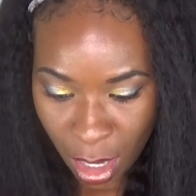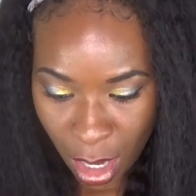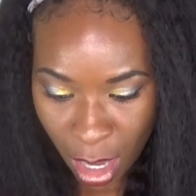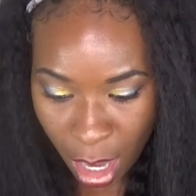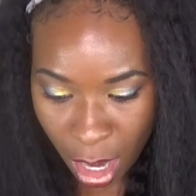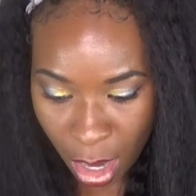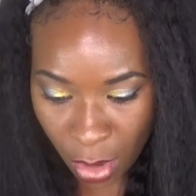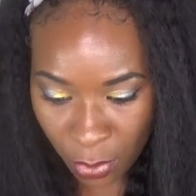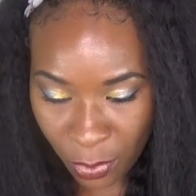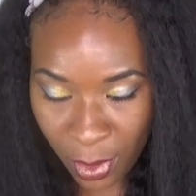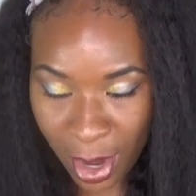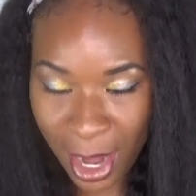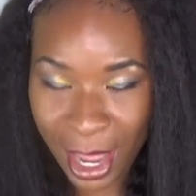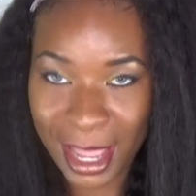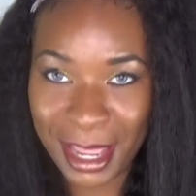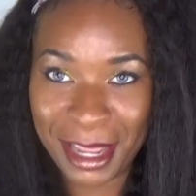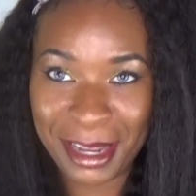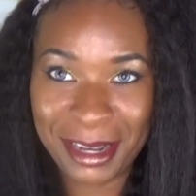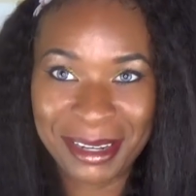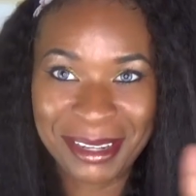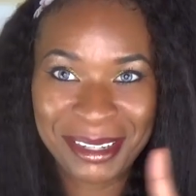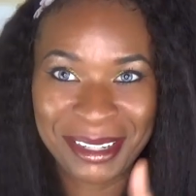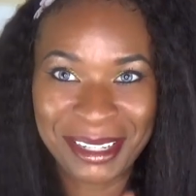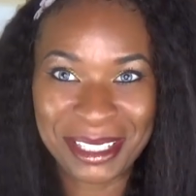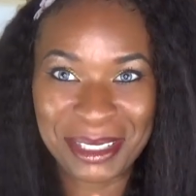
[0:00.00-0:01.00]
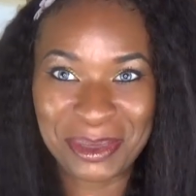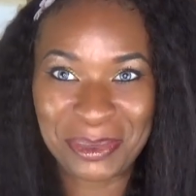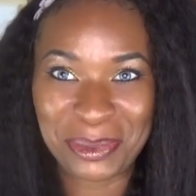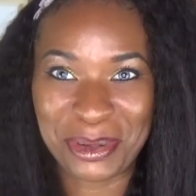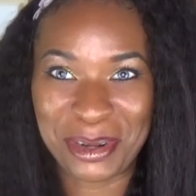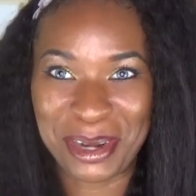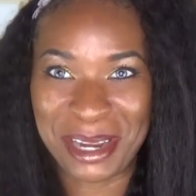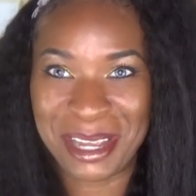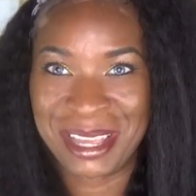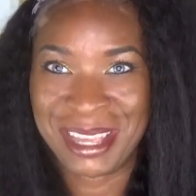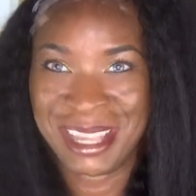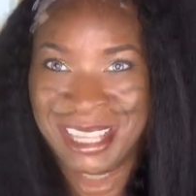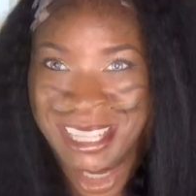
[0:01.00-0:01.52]
All right. Let's
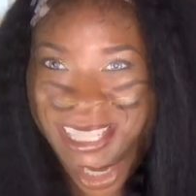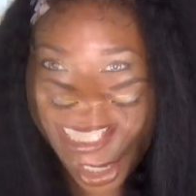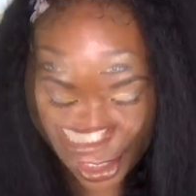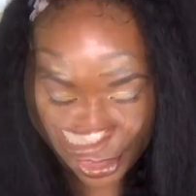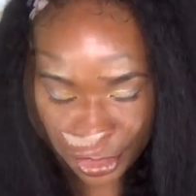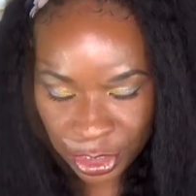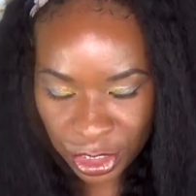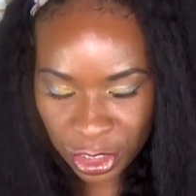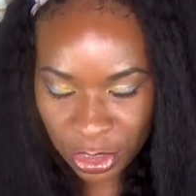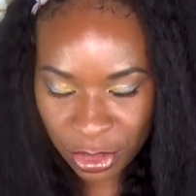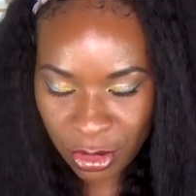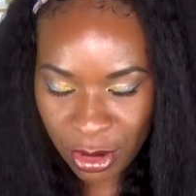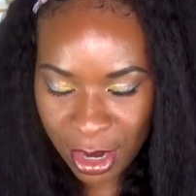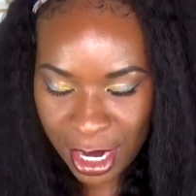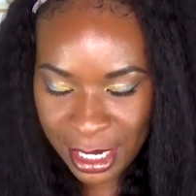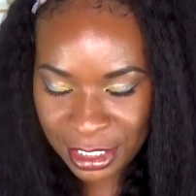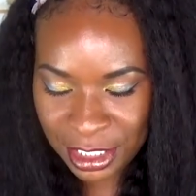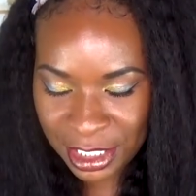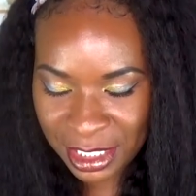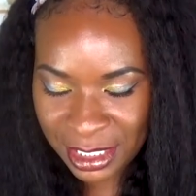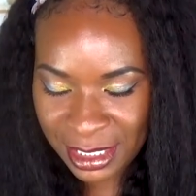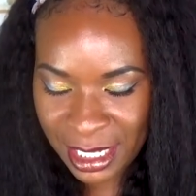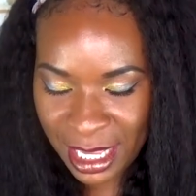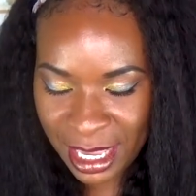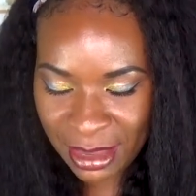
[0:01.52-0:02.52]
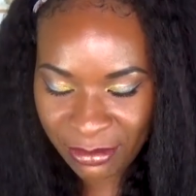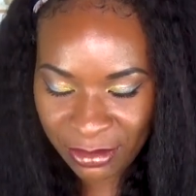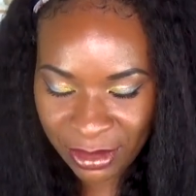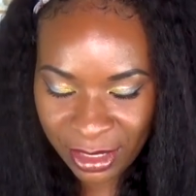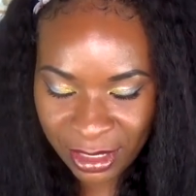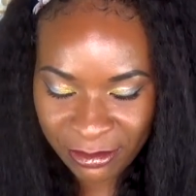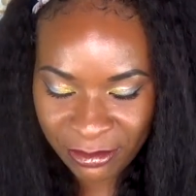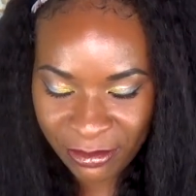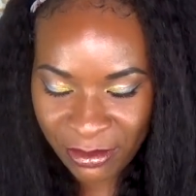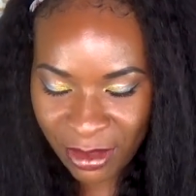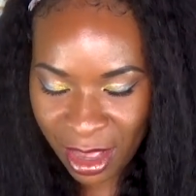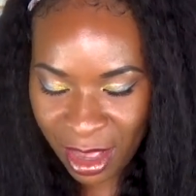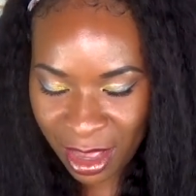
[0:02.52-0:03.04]
pray. Our dear gracious
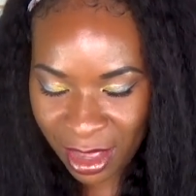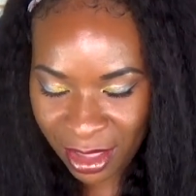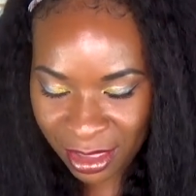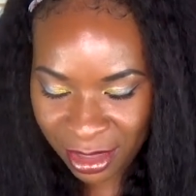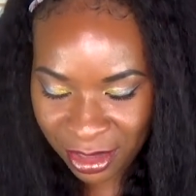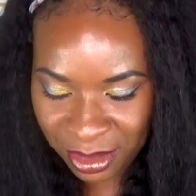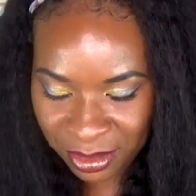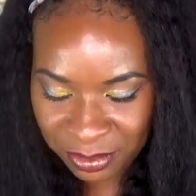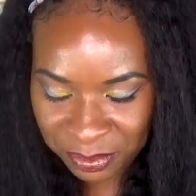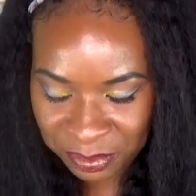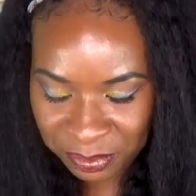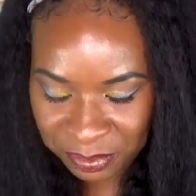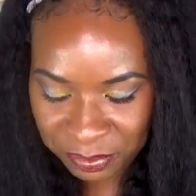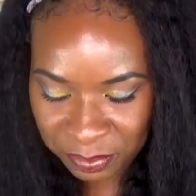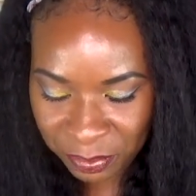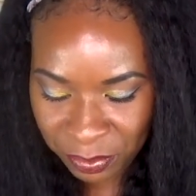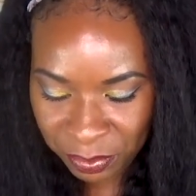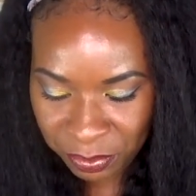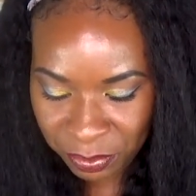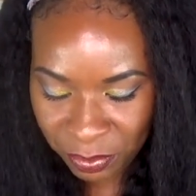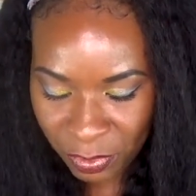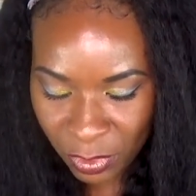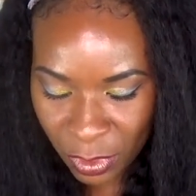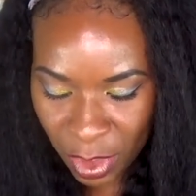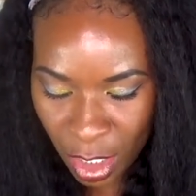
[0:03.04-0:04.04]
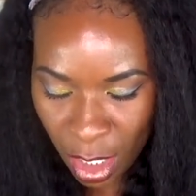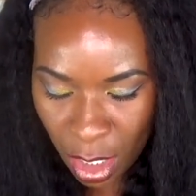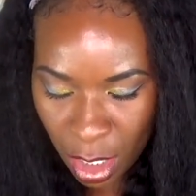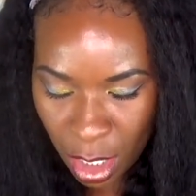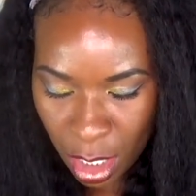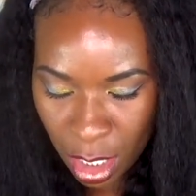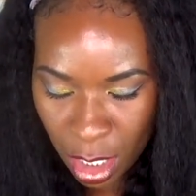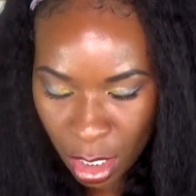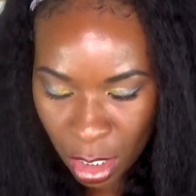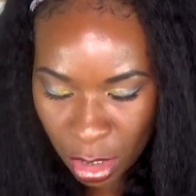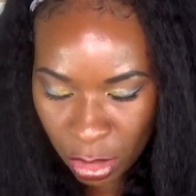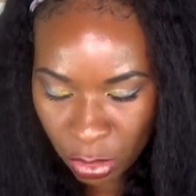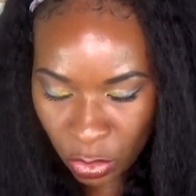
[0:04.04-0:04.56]
Heavenly Father,
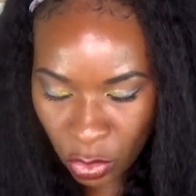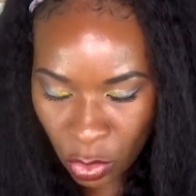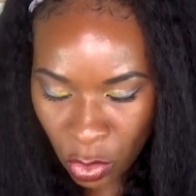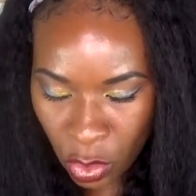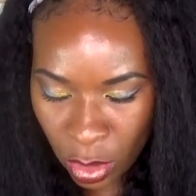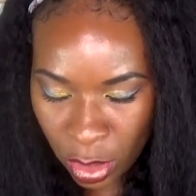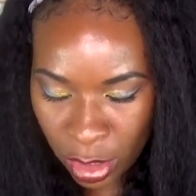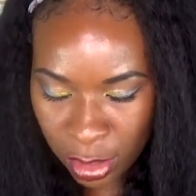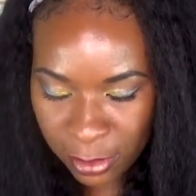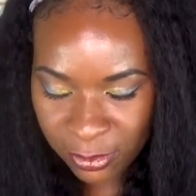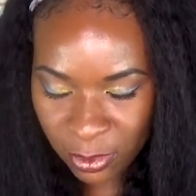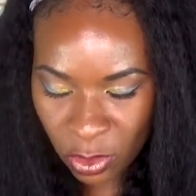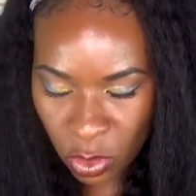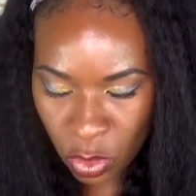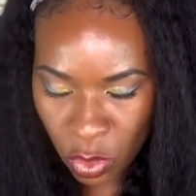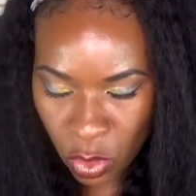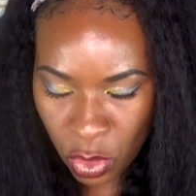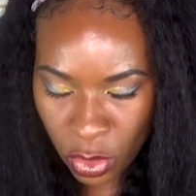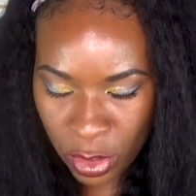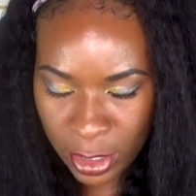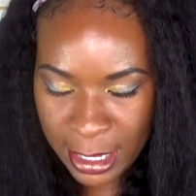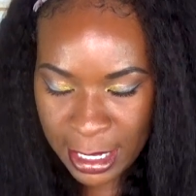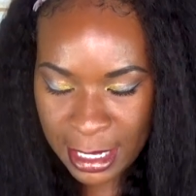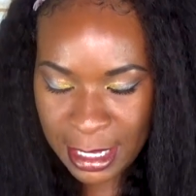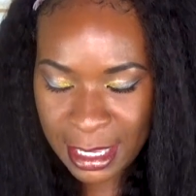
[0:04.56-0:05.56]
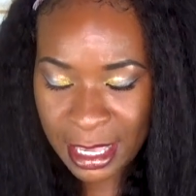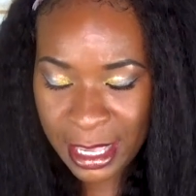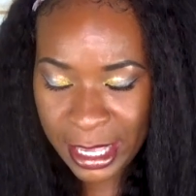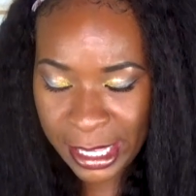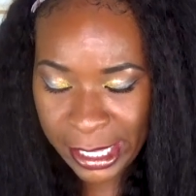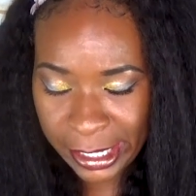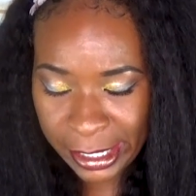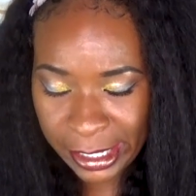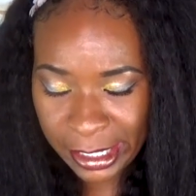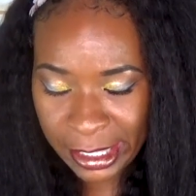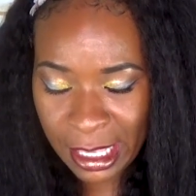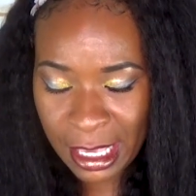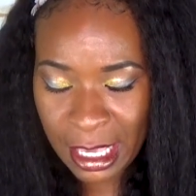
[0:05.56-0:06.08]
Lord of Lords and
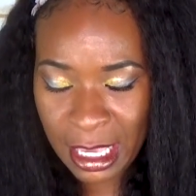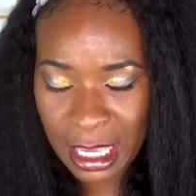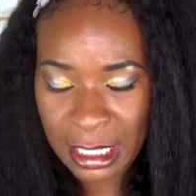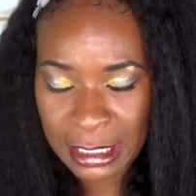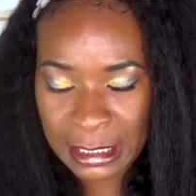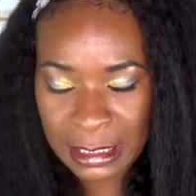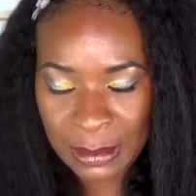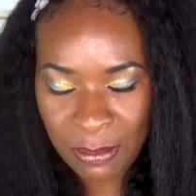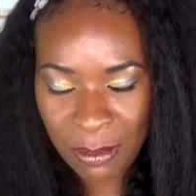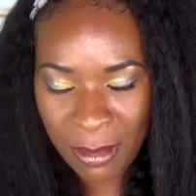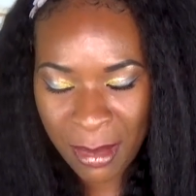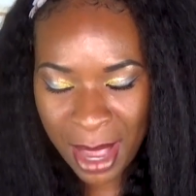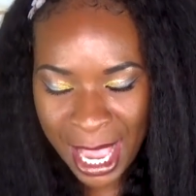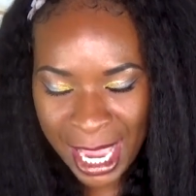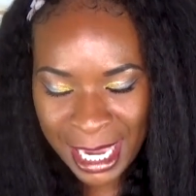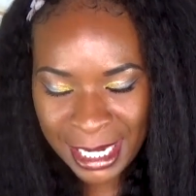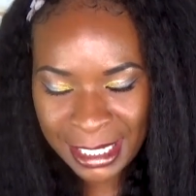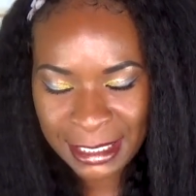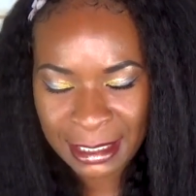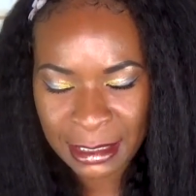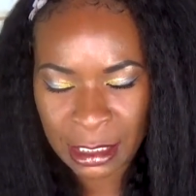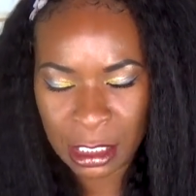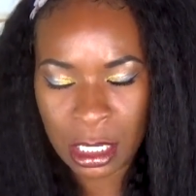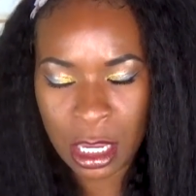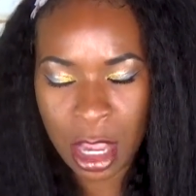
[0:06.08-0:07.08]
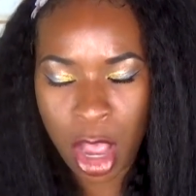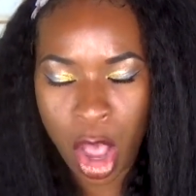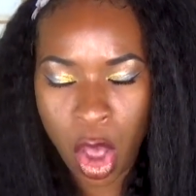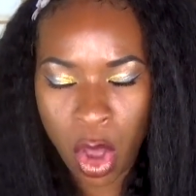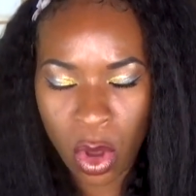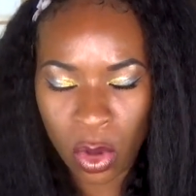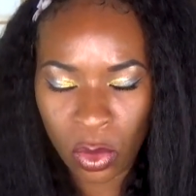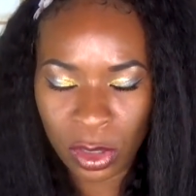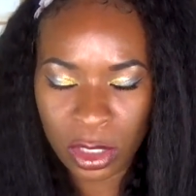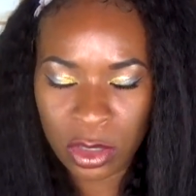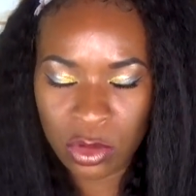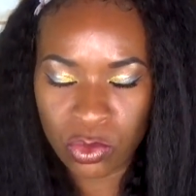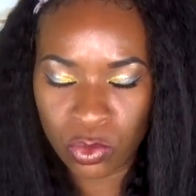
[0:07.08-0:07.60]
King of Kings, mighty,
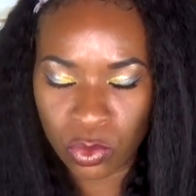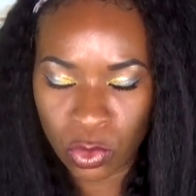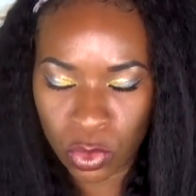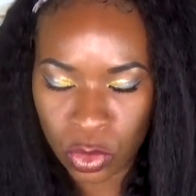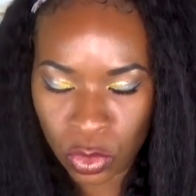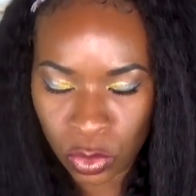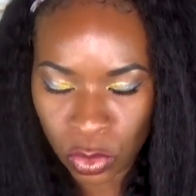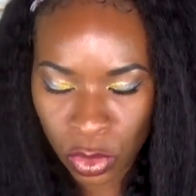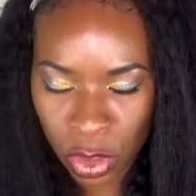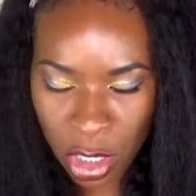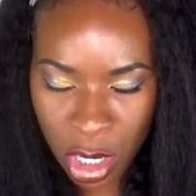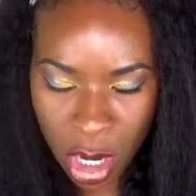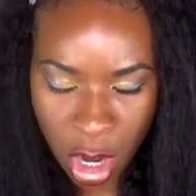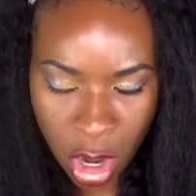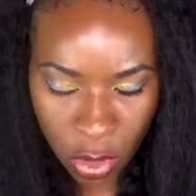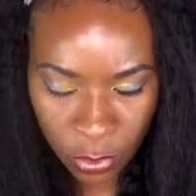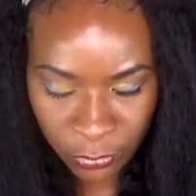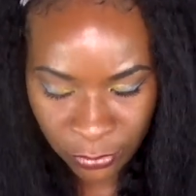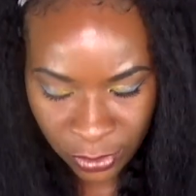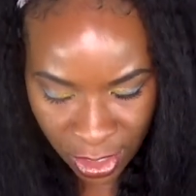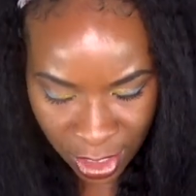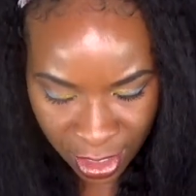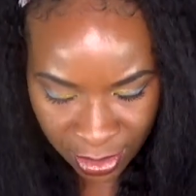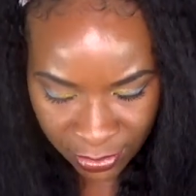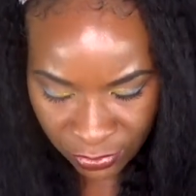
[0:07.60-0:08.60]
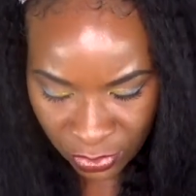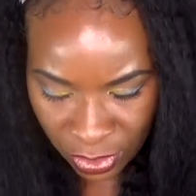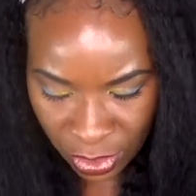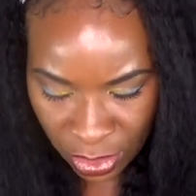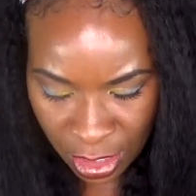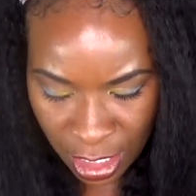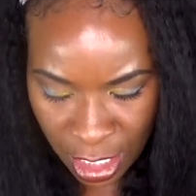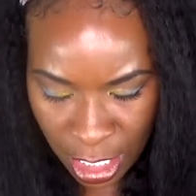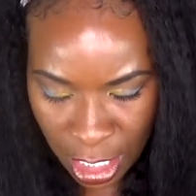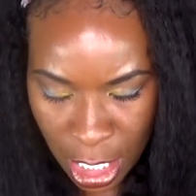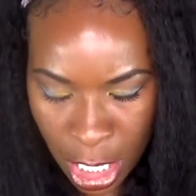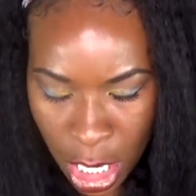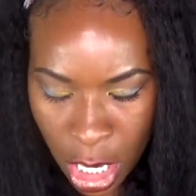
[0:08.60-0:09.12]
holy ruler over
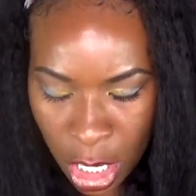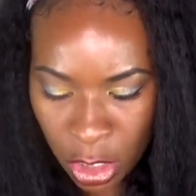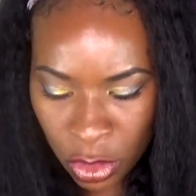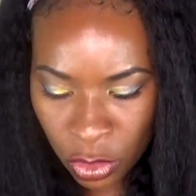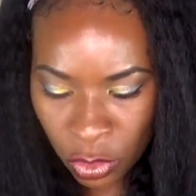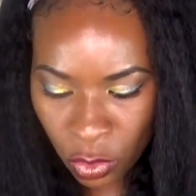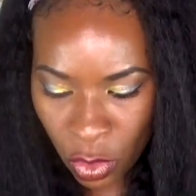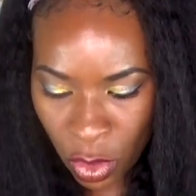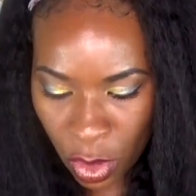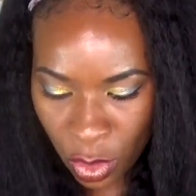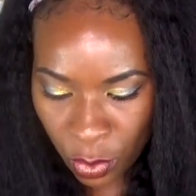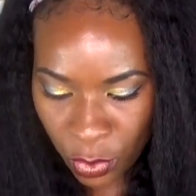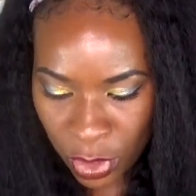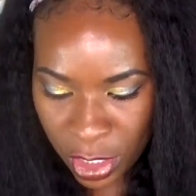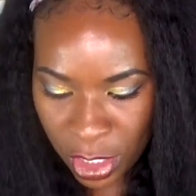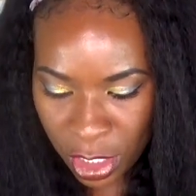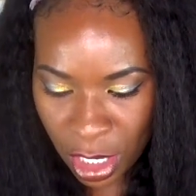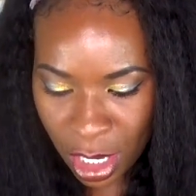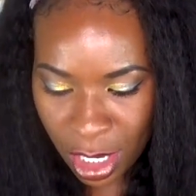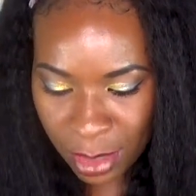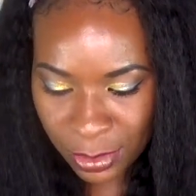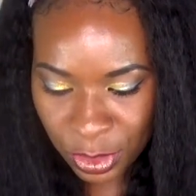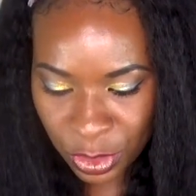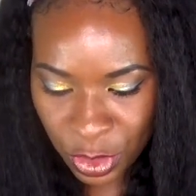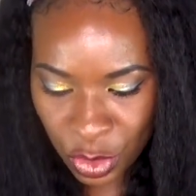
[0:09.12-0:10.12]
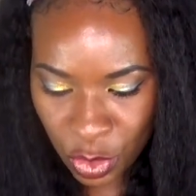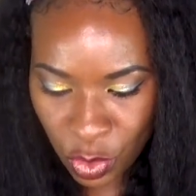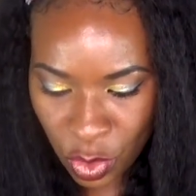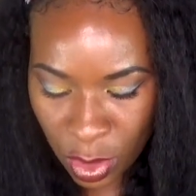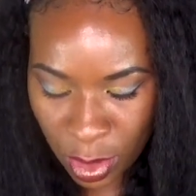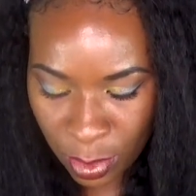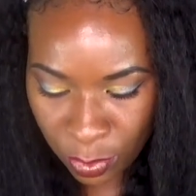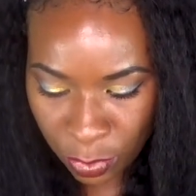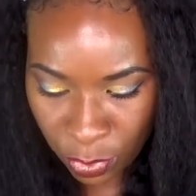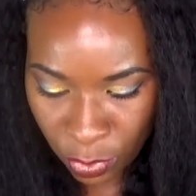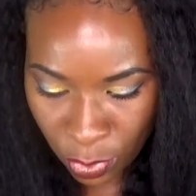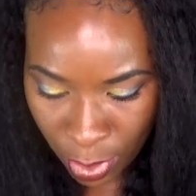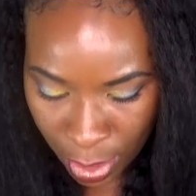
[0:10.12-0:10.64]
everything. Lord, we come to you
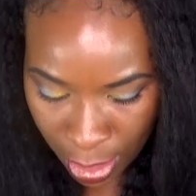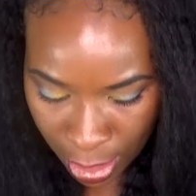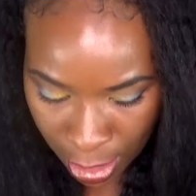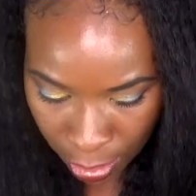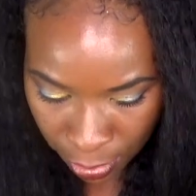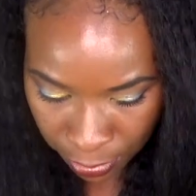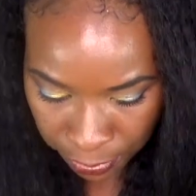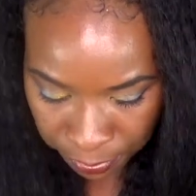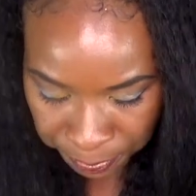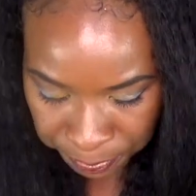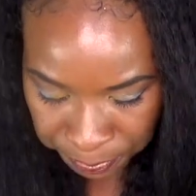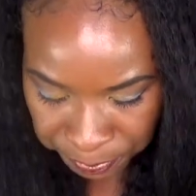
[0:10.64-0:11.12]
in prayer.